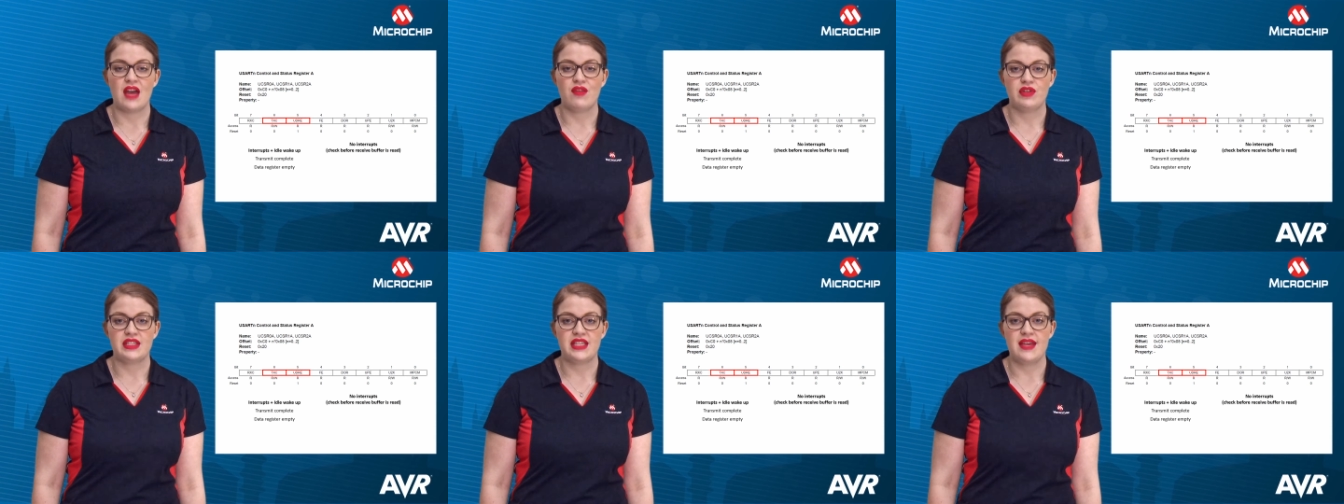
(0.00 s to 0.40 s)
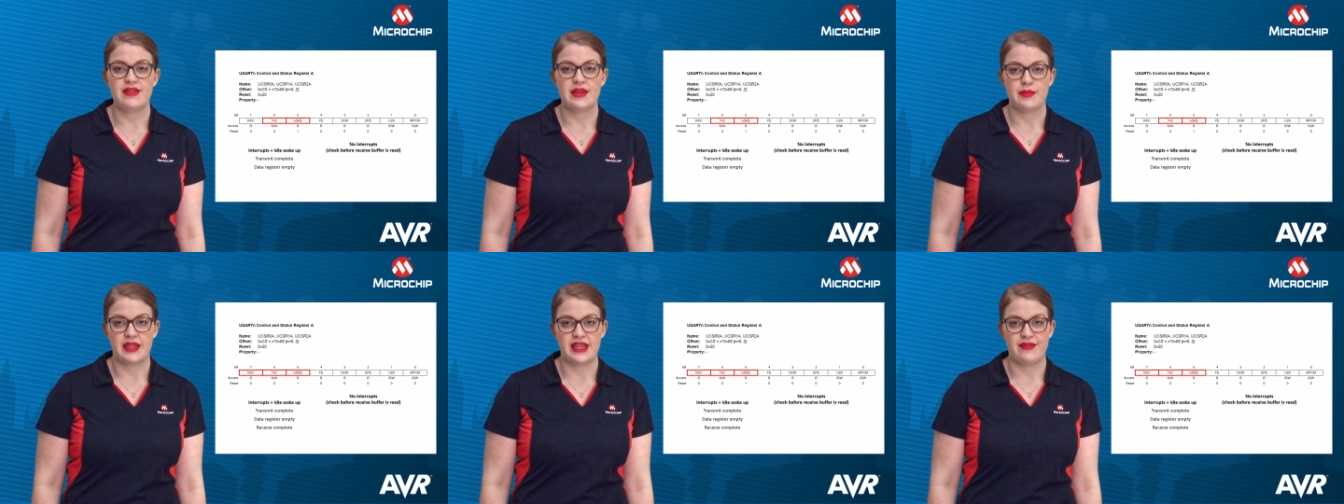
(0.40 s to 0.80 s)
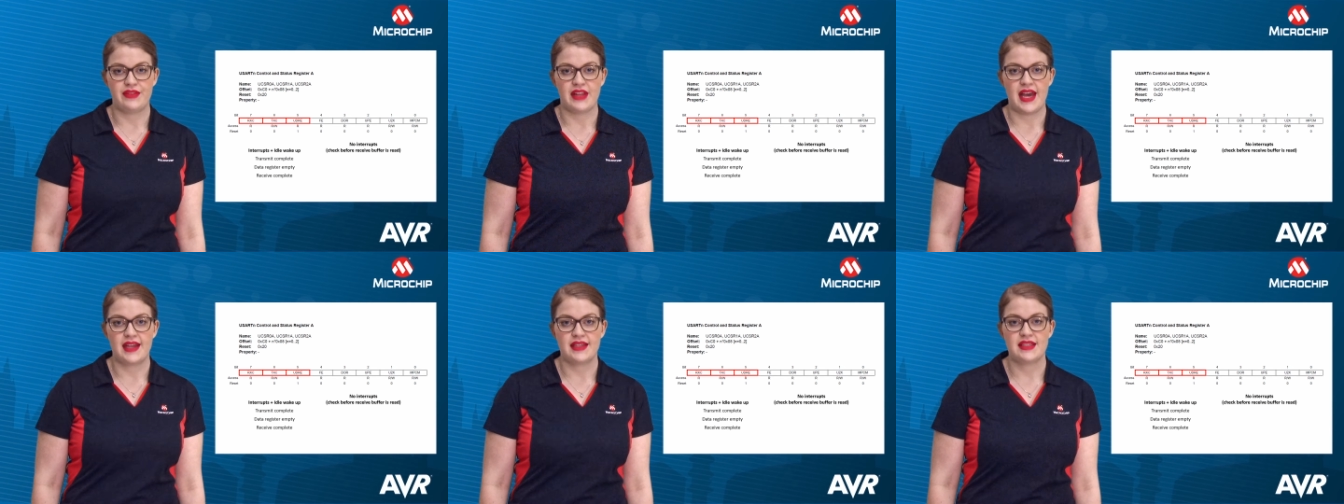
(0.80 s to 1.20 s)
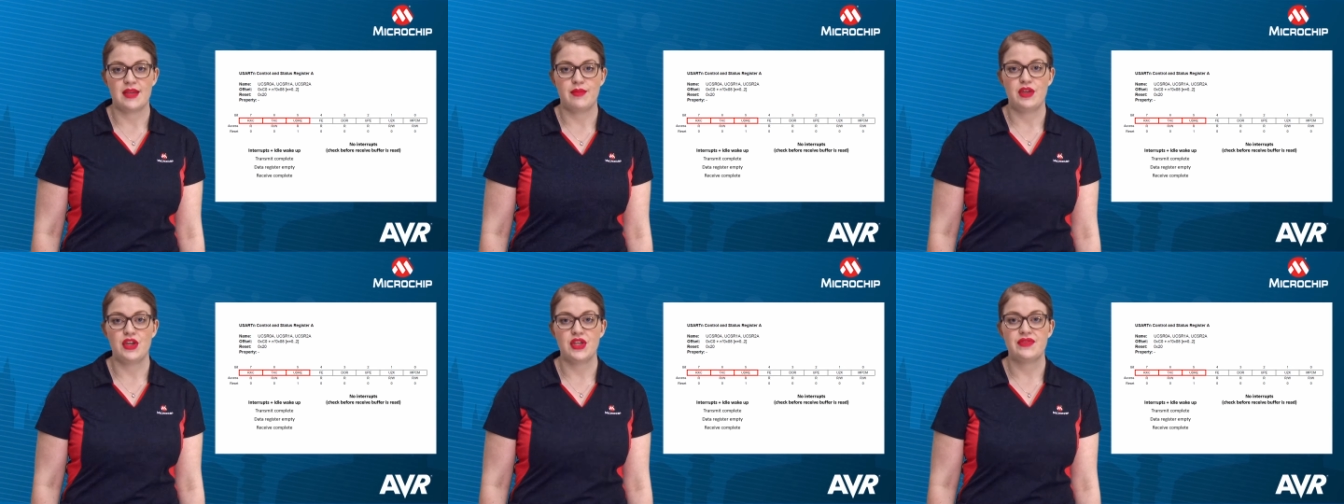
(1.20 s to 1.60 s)
and receive complete flags
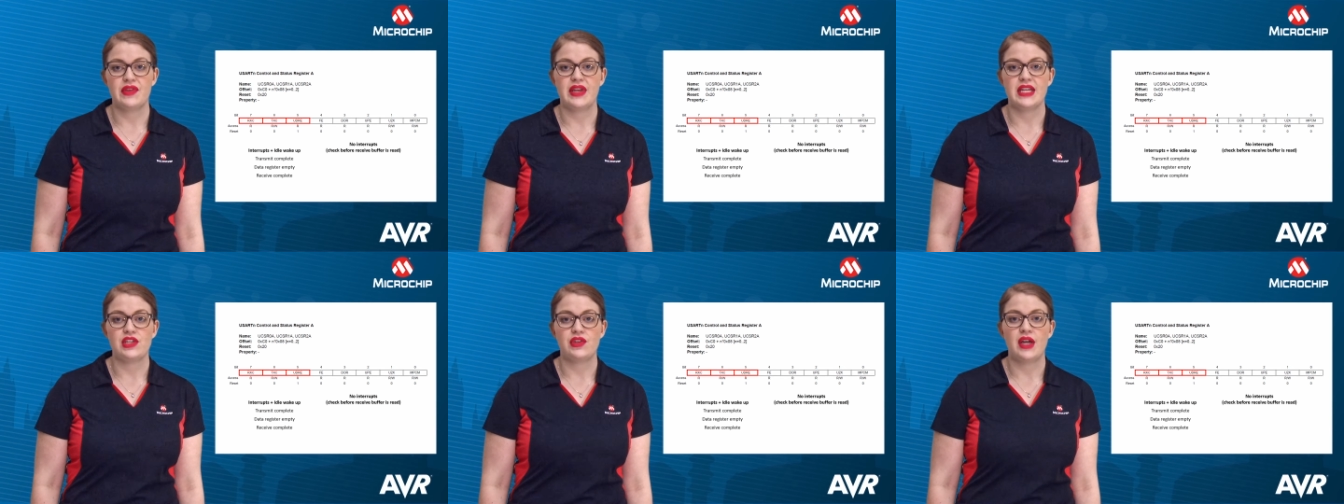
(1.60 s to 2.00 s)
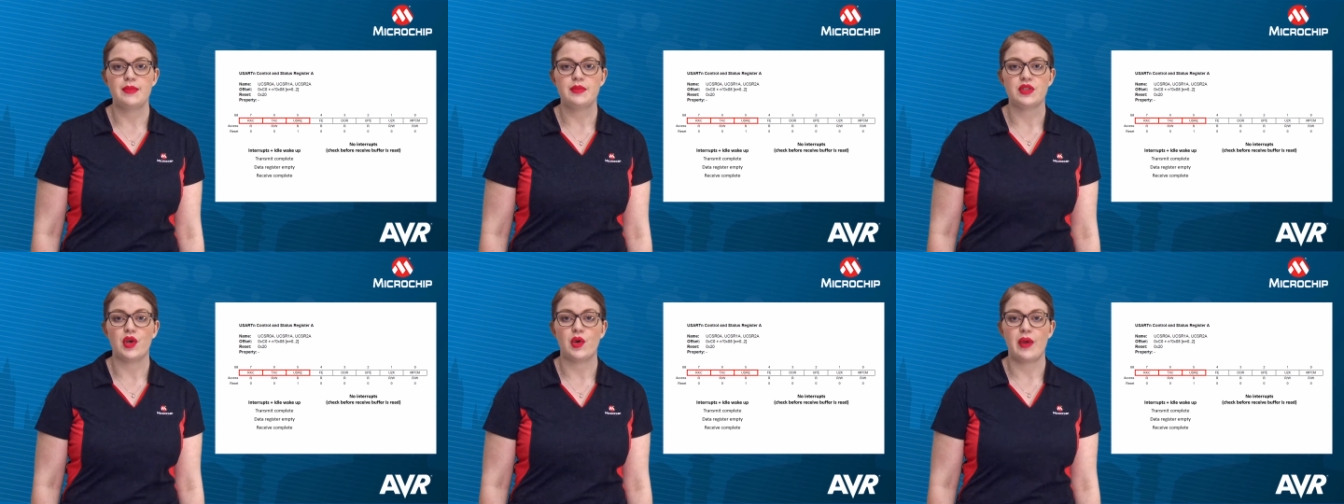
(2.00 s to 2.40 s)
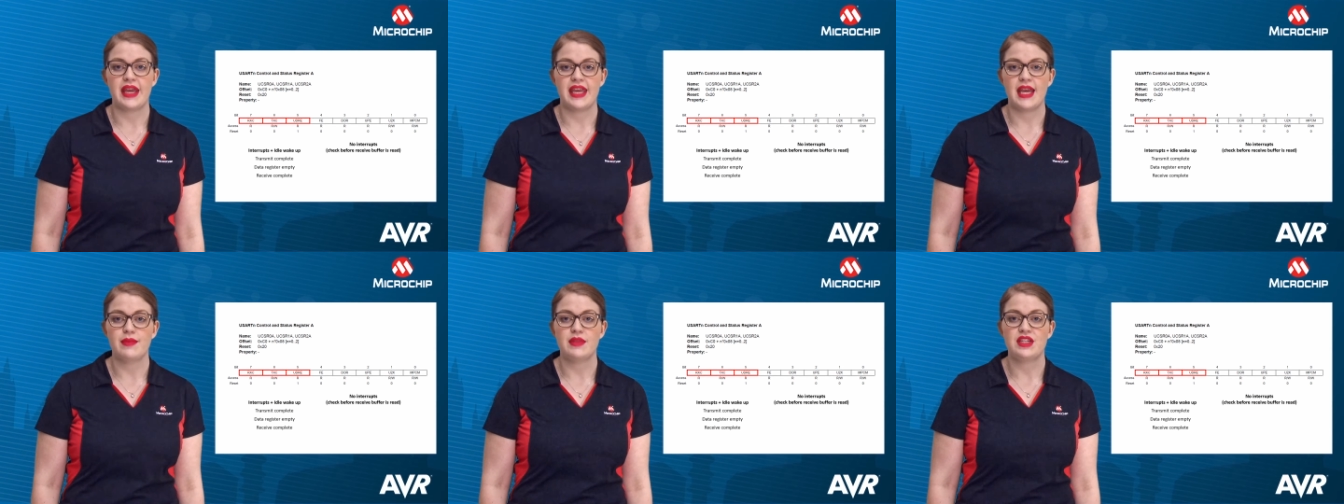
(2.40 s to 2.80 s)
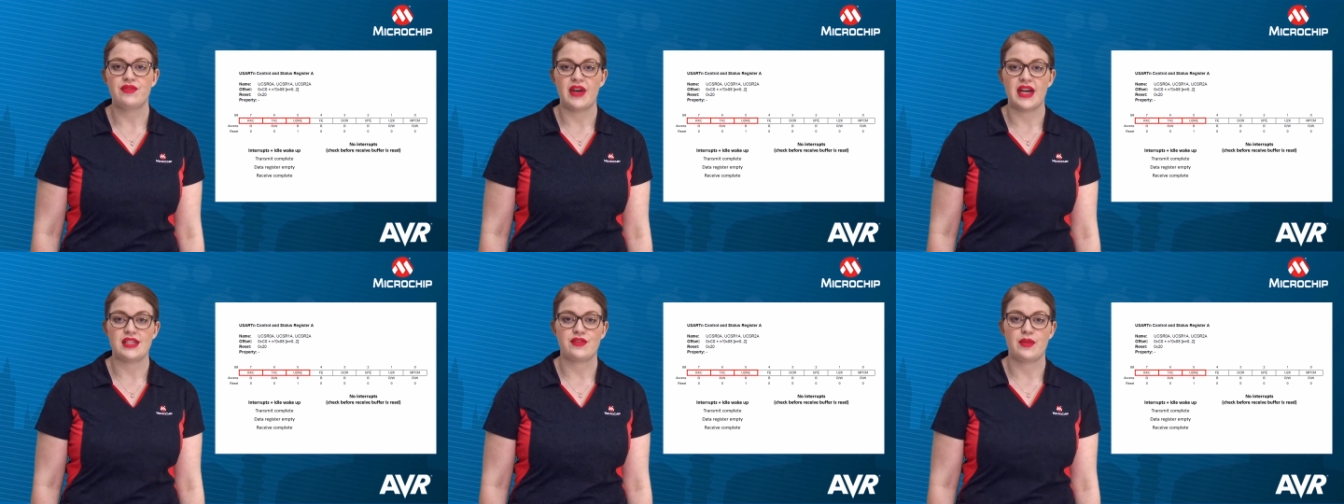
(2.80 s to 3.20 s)
can be used for interrupts or waking up the
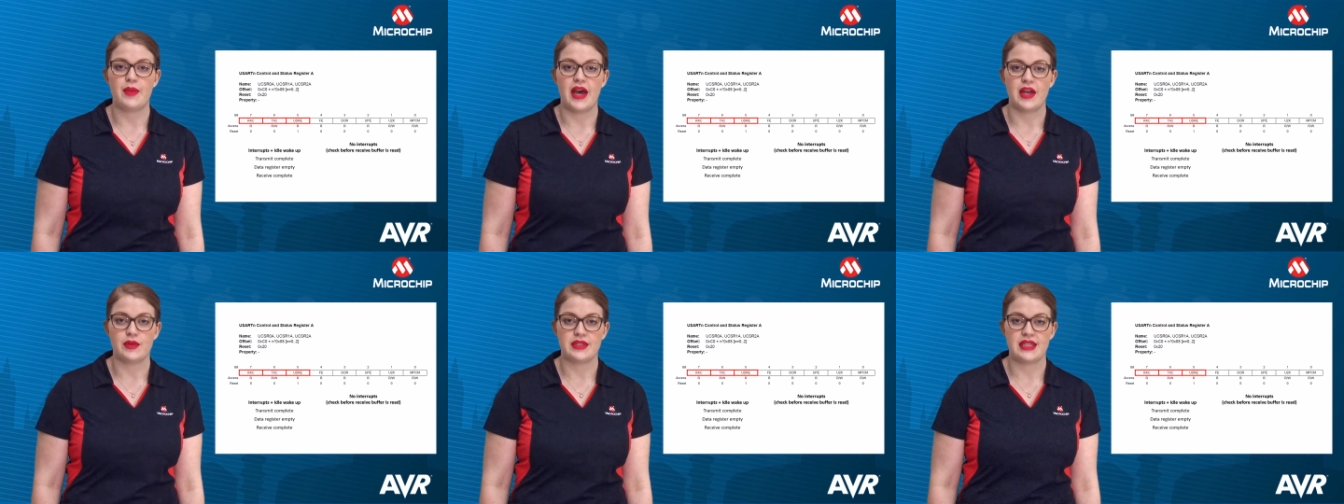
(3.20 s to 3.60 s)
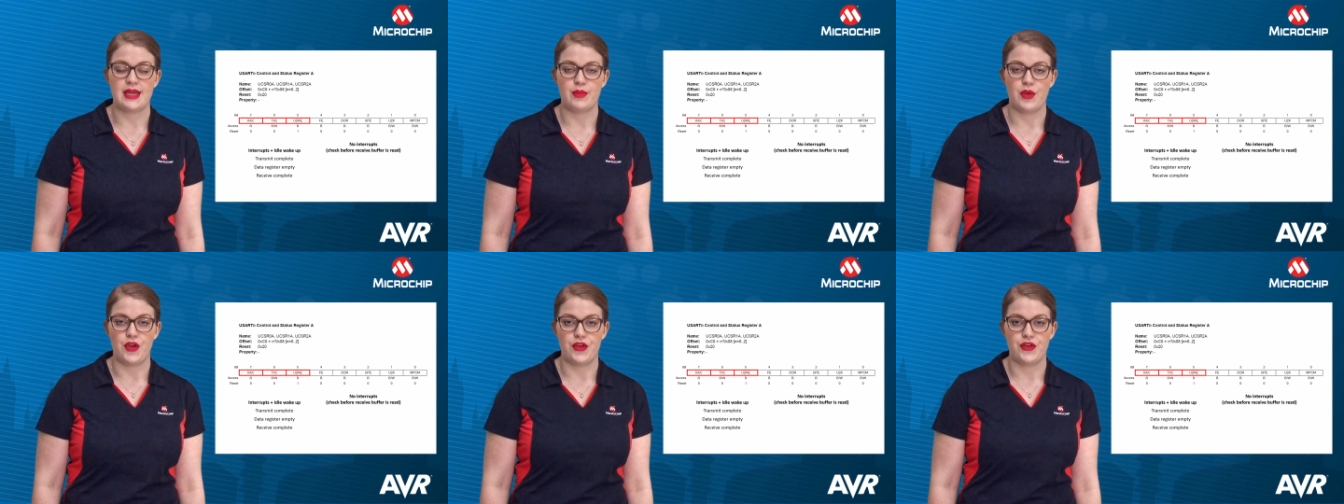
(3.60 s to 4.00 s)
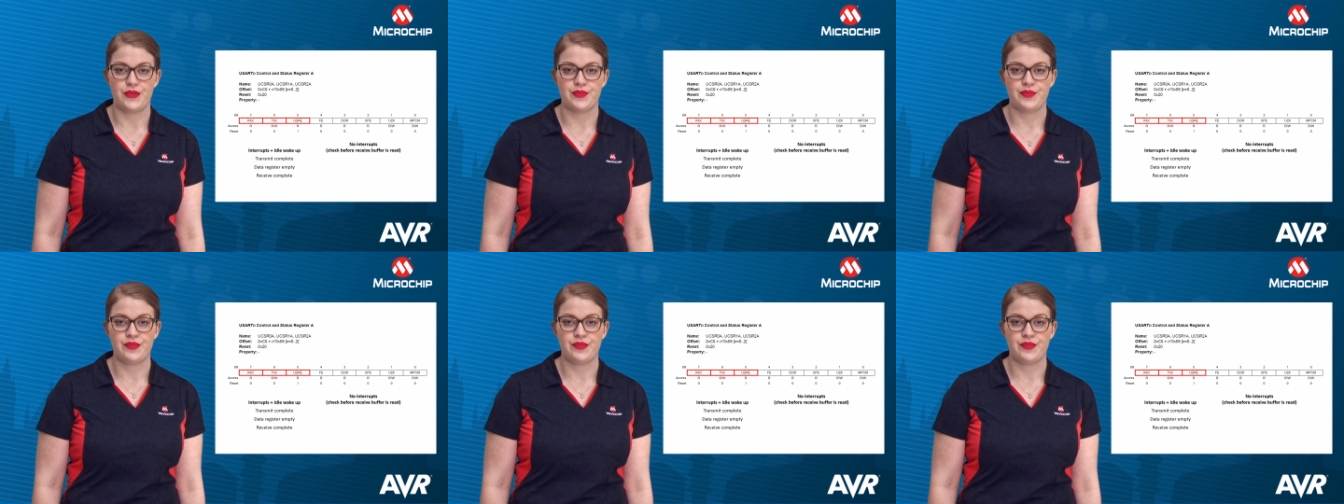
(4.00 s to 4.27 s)
device from idle sleep mode.